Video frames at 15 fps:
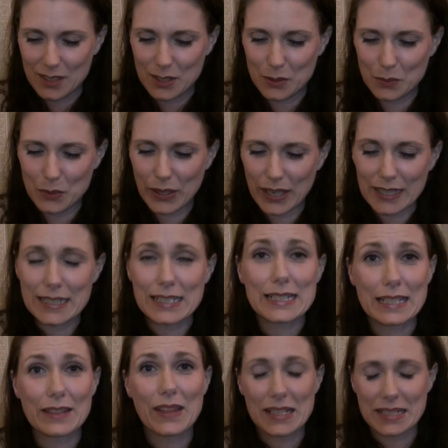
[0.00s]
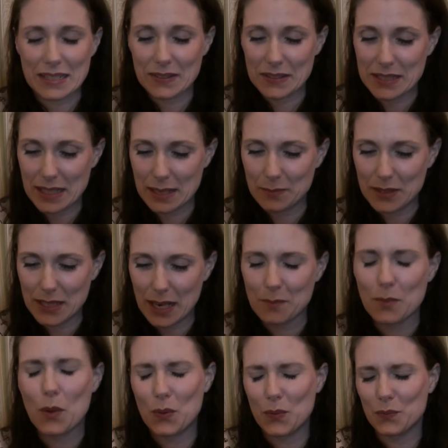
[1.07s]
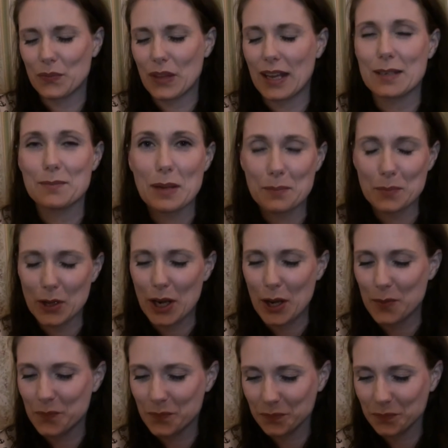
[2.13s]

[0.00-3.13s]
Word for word: So we'll get to see this at the same time. Oh, I remember now.